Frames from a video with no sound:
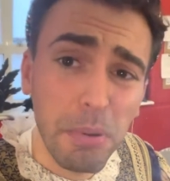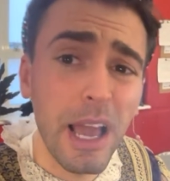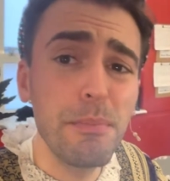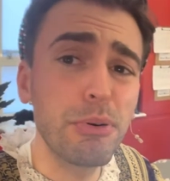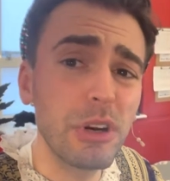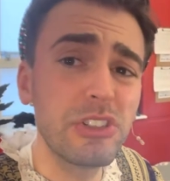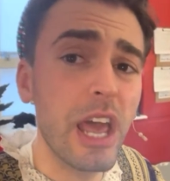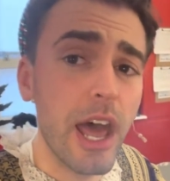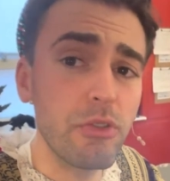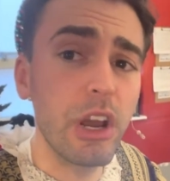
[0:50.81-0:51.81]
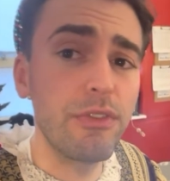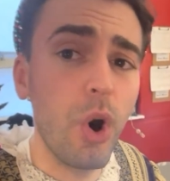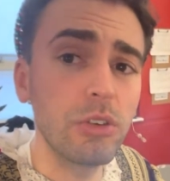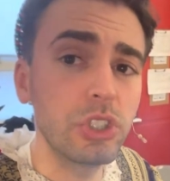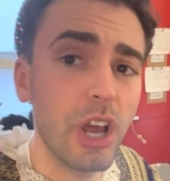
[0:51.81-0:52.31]
playing Prince Henry of
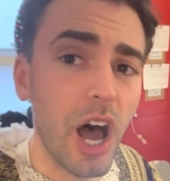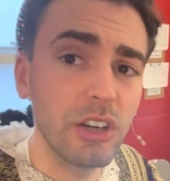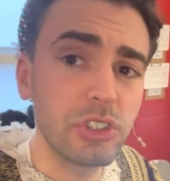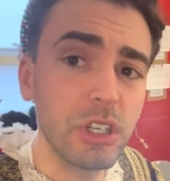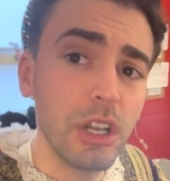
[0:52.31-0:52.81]
Hornchurch,